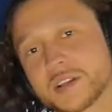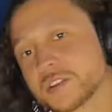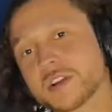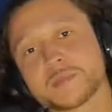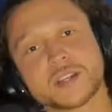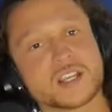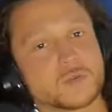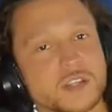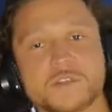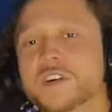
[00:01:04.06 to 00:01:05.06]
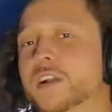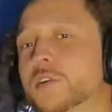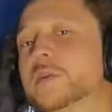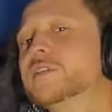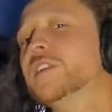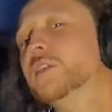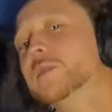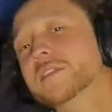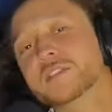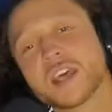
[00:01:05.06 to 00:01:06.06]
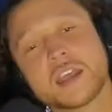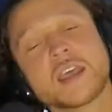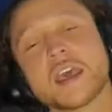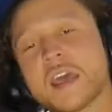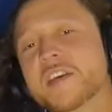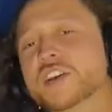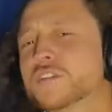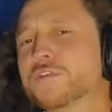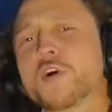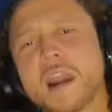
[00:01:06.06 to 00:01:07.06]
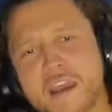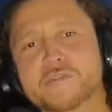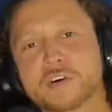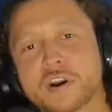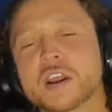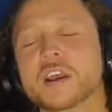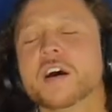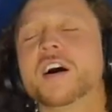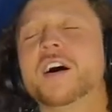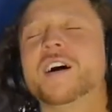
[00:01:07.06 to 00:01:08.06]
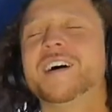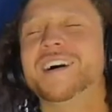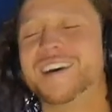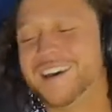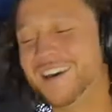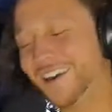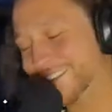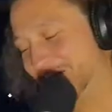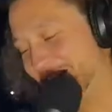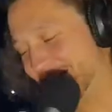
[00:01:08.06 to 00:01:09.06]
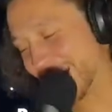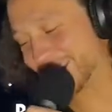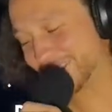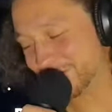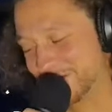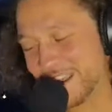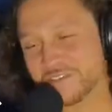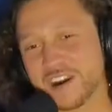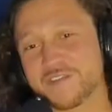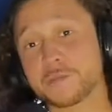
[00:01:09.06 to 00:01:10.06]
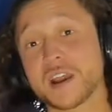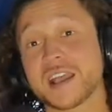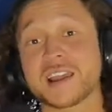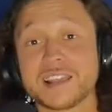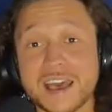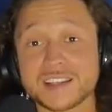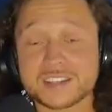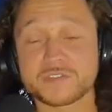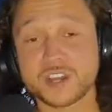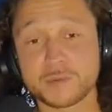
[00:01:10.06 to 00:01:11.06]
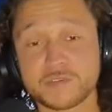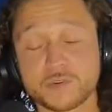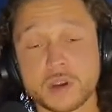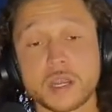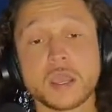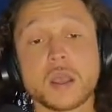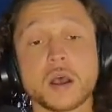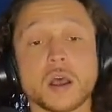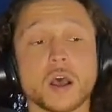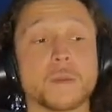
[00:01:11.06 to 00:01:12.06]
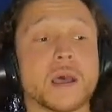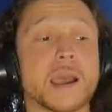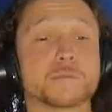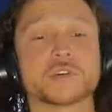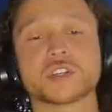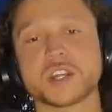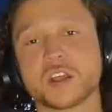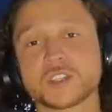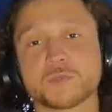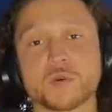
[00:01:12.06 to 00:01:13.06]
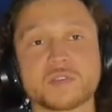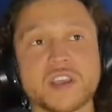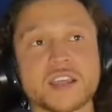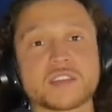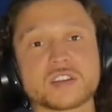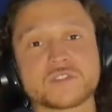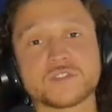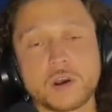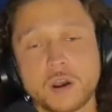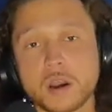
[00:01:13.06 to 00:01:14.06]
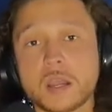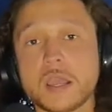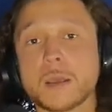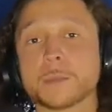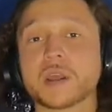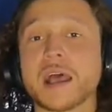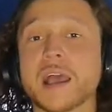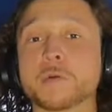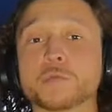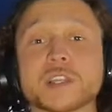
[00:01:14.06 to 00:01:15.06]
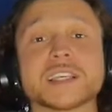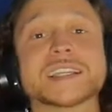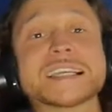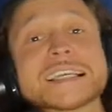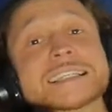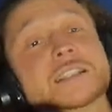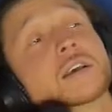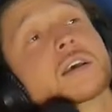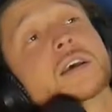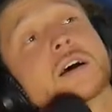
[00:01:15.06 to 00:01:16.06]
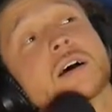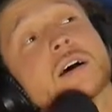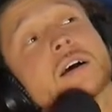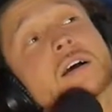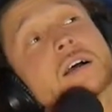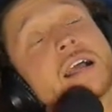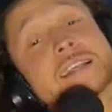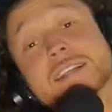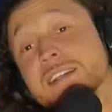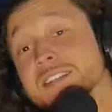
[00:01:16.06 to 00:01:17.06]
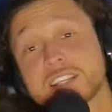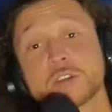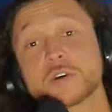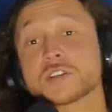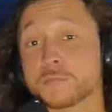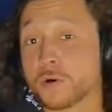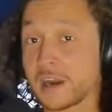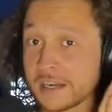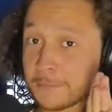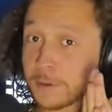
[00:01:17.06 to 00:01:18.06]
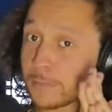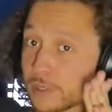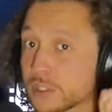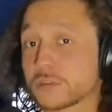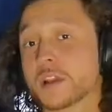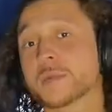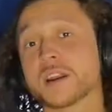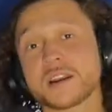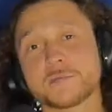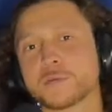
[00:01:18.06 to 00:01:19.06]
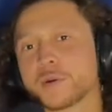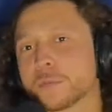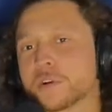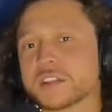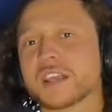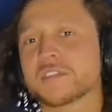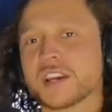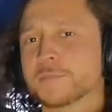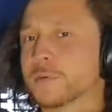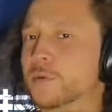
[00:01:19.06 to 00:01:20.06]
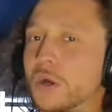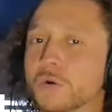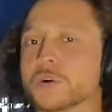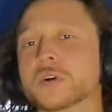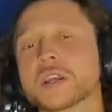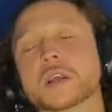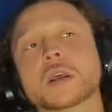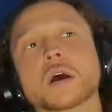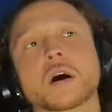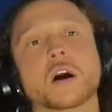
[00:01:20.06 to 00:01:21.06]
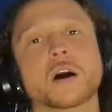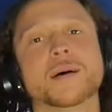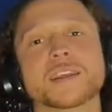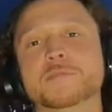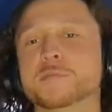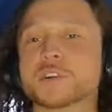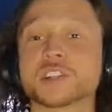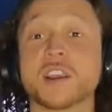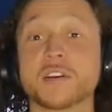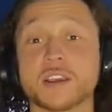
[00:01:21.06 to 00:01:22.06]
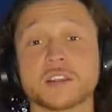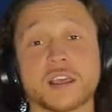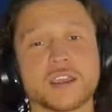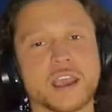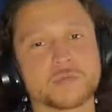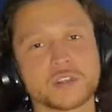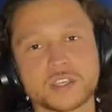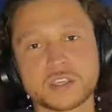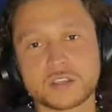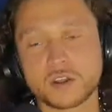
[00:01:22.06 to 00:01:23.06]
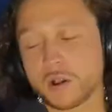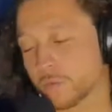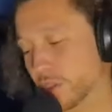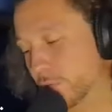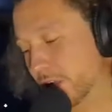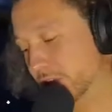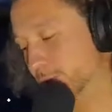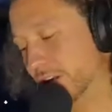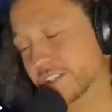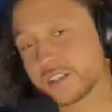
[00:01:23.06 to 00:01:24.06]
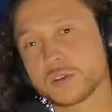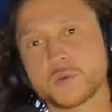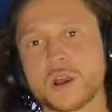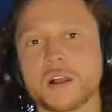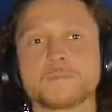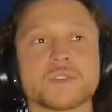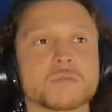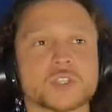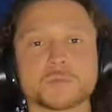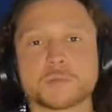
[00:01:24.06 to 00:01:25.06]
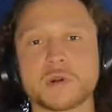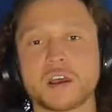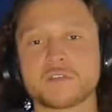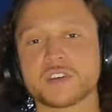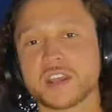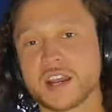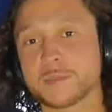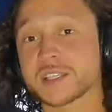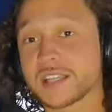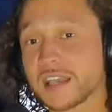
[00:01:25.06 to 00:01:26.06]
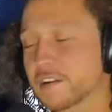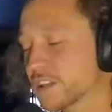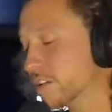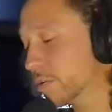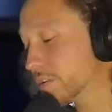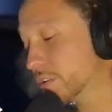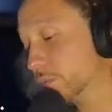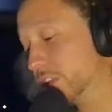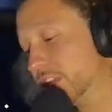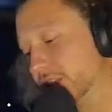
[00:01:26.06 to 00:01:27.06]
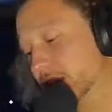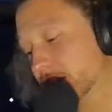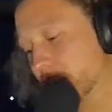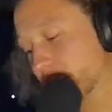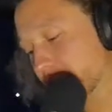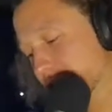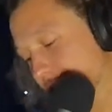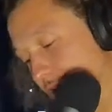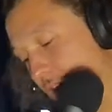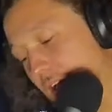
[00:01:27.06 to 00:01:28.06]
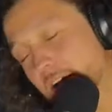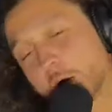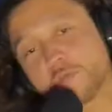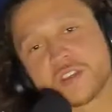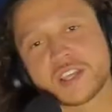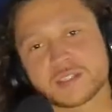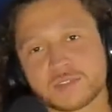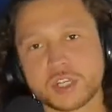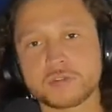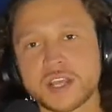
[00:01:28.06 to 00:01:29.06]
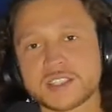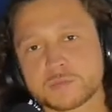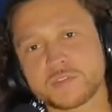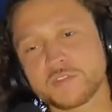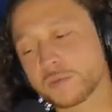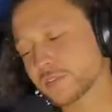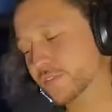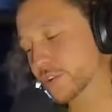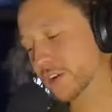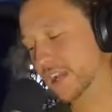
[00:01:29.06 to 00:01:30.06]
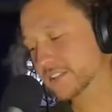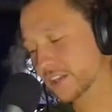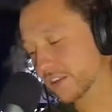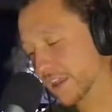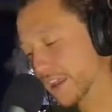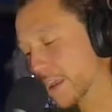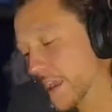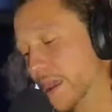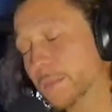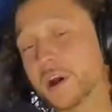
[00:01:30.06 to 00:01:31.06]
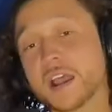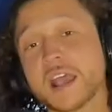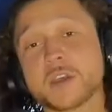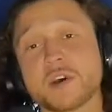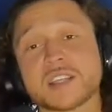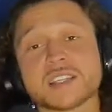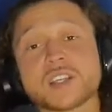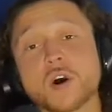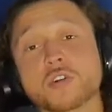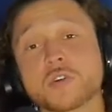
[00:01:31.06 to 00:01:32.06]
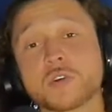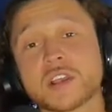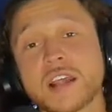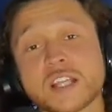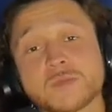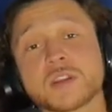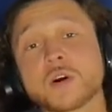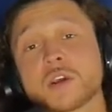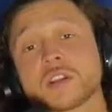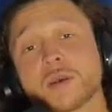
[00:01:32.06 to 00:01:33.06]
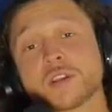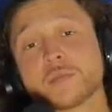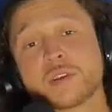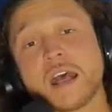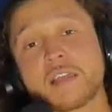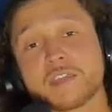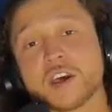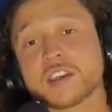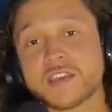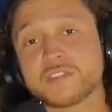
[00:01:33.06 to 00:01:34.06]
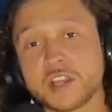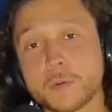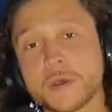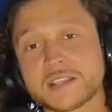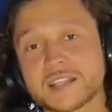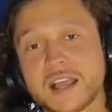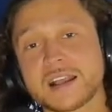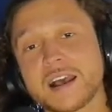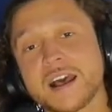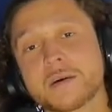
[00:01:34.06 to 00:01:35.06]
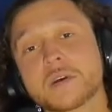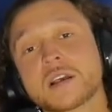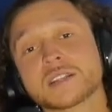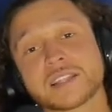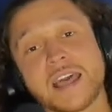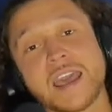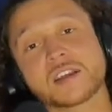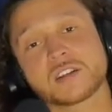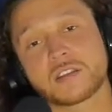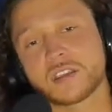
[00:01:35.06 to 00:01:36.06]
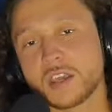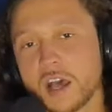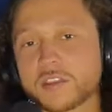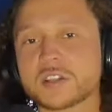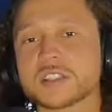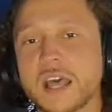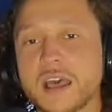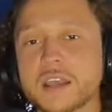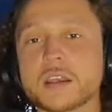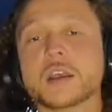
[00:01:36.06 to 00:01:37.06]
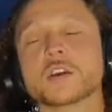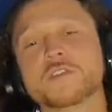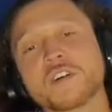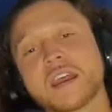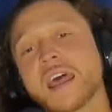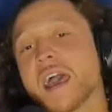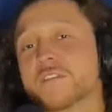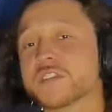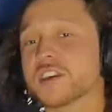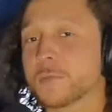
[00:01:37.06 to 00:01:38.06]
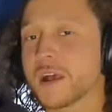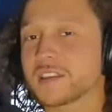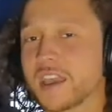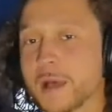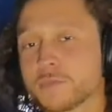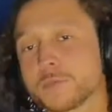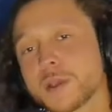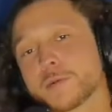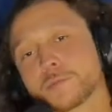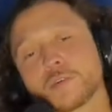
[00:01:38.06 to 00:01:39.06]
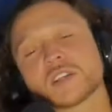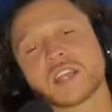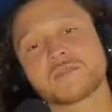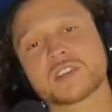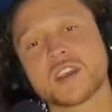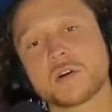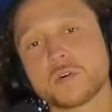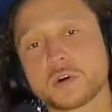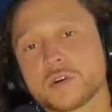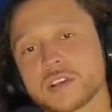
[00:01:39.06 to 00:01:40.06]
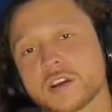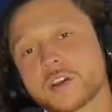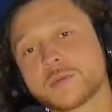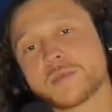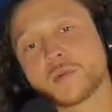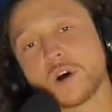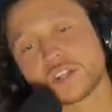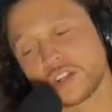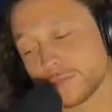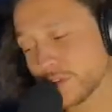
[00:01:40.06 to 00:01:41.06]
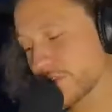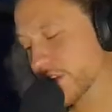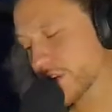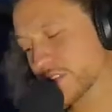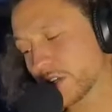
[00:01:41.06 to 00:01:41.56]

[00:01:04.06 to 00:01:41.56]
else dropping next week, the following week after that, and then just forever. Maybe not forever, but I got a lot of stuff coming for it. I appreciate all the support we've gotten thus far, but I really need continuous support. I need people to stream it. I need people to pre-save it. I need people to order it. I need people to share it. Like I really want this project to do well. Super proud of it, and I'm excited to release it, and to hopefully get some show dates and perform it for you guys and all that. But anyways, that's the only real announcement. Go to www.thedavidlopez.com/theotherside. You'll find everything about the album. You'll be able to pre-save it there, order it there. You'll be able to watch all the music videos that